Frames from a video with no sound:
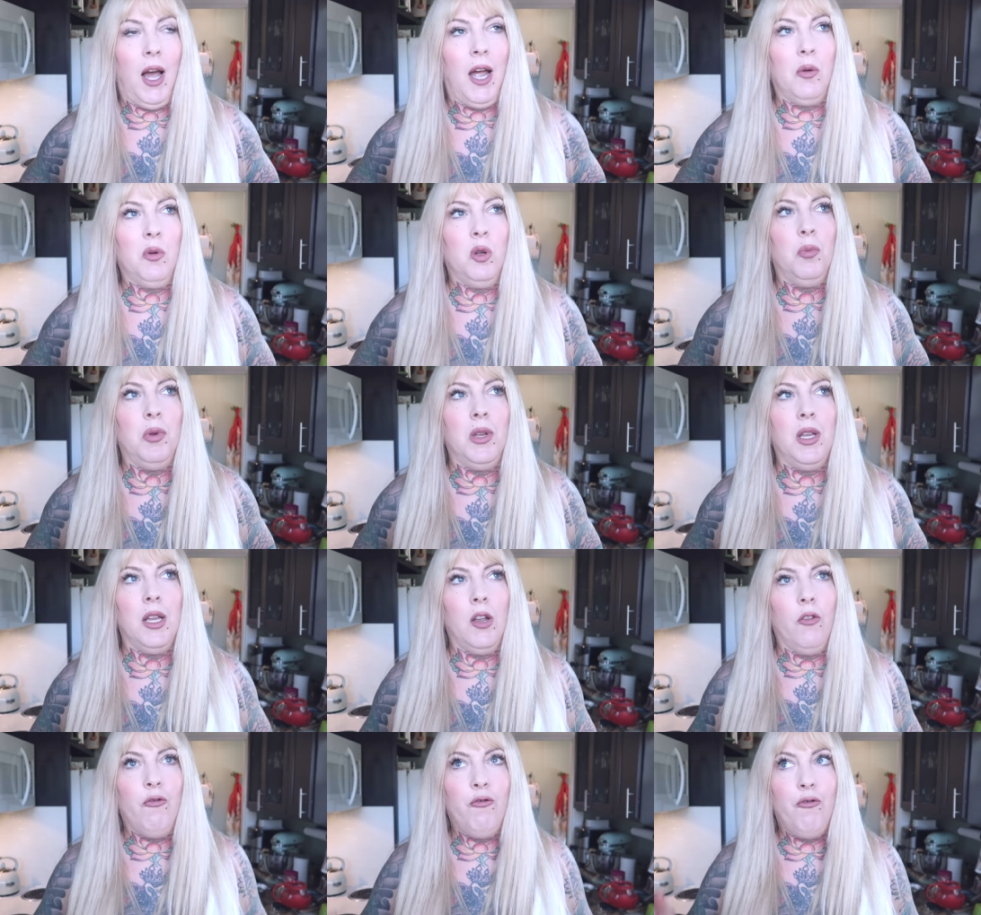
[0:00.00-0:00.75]
I would
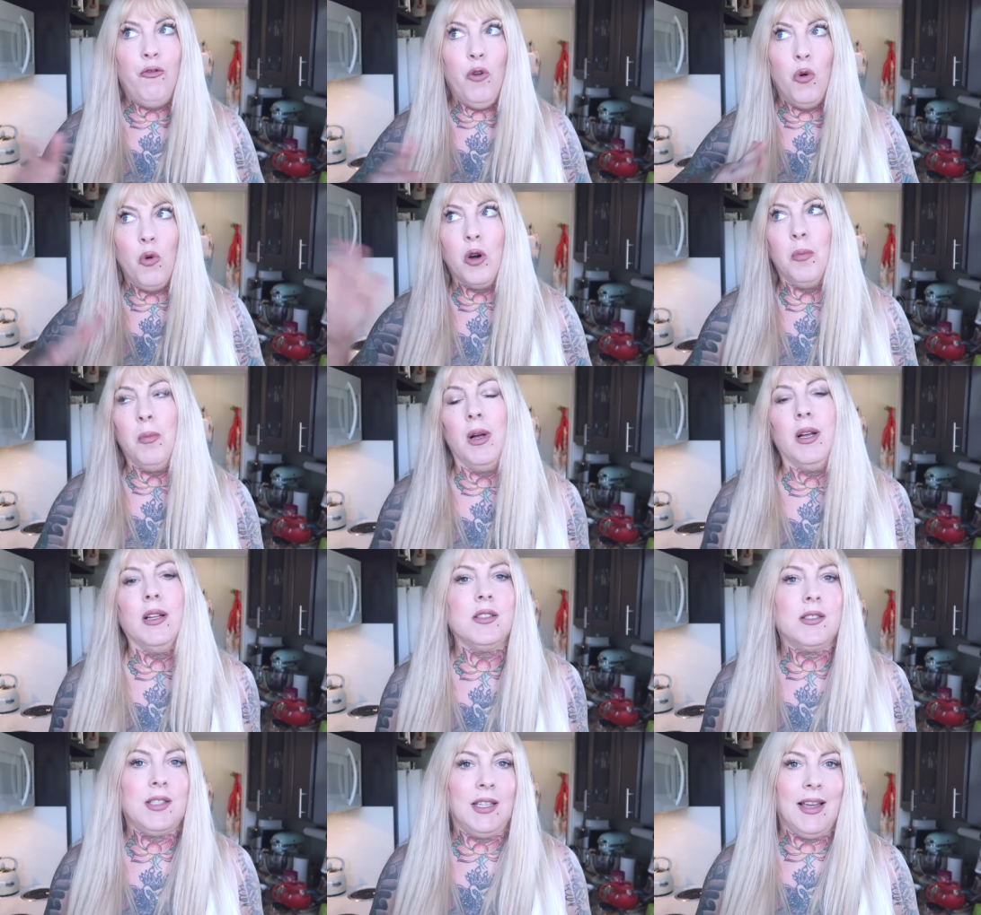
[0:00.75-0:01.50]
be four
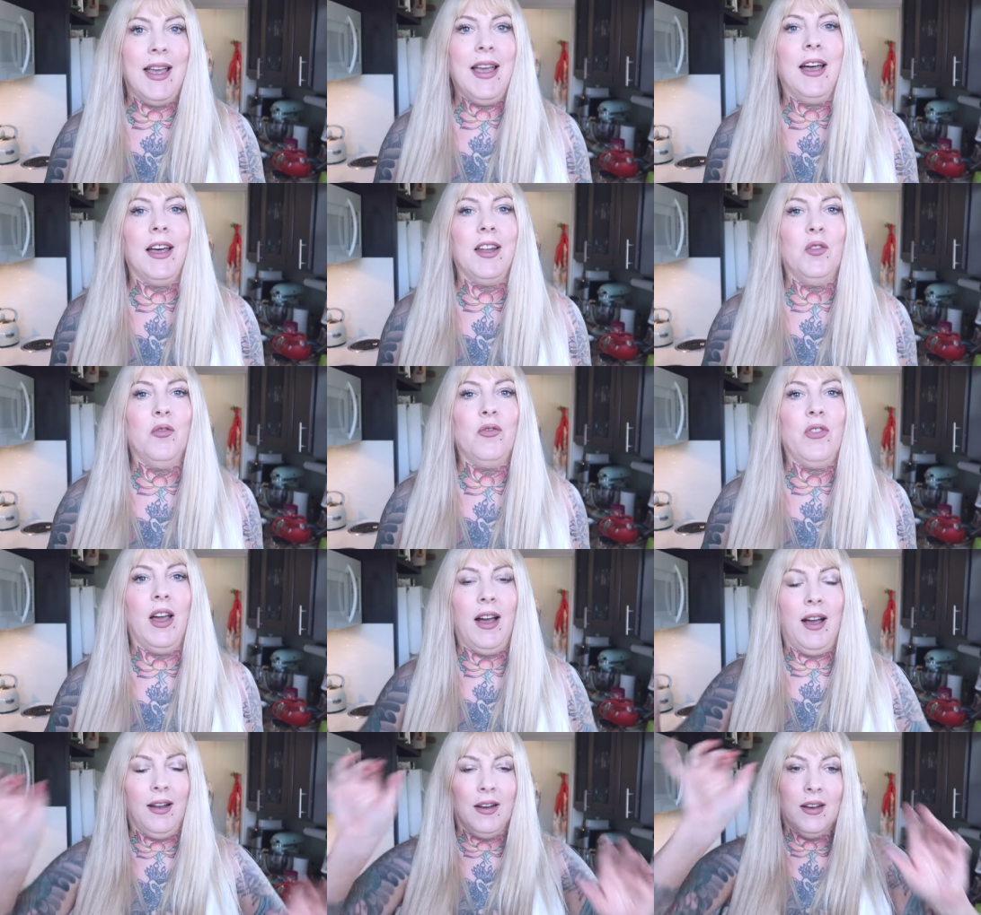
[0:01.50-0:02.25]
months ahead of
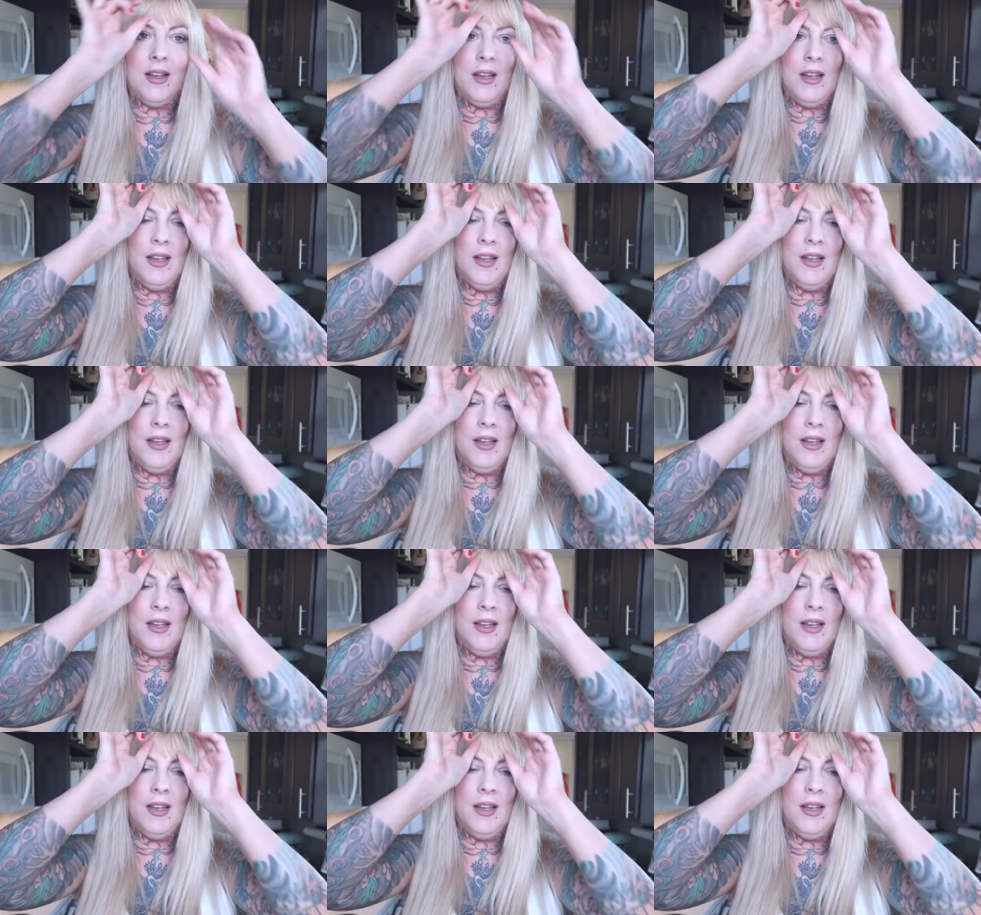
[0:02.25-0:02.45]
that.